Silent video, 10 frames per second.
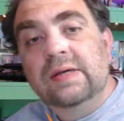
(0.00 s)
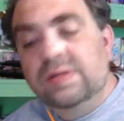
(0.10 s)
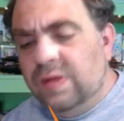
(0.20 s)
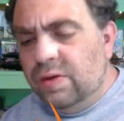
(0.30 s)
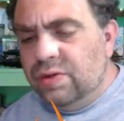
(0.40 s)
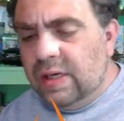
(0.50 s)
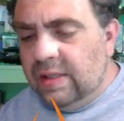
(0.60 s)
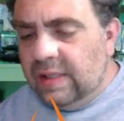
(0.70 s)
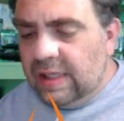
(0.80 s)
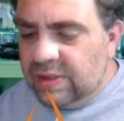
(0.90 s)
Star Trek
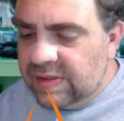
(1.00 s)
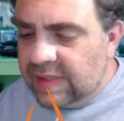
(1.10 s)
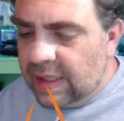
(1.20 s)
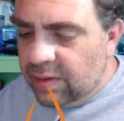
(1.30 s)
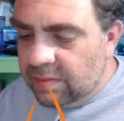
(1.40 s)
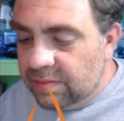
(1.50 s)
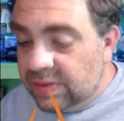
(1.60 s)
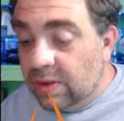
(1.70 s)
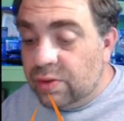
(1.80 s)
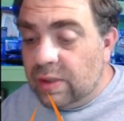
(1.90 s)
Audacious out,
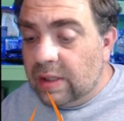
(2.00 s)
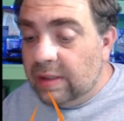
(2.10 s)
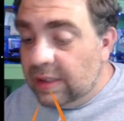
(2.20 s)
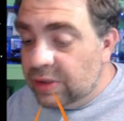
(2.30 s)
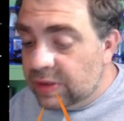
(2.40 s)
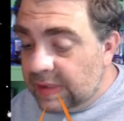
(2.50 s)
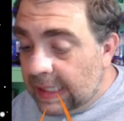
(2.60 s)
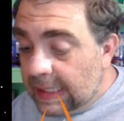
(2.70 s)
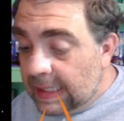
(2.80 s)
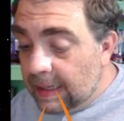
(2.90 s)

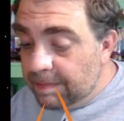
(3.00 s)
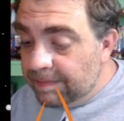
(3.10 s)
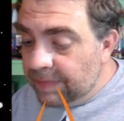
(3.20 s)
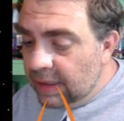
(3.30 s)
StarTrekAudacious.com.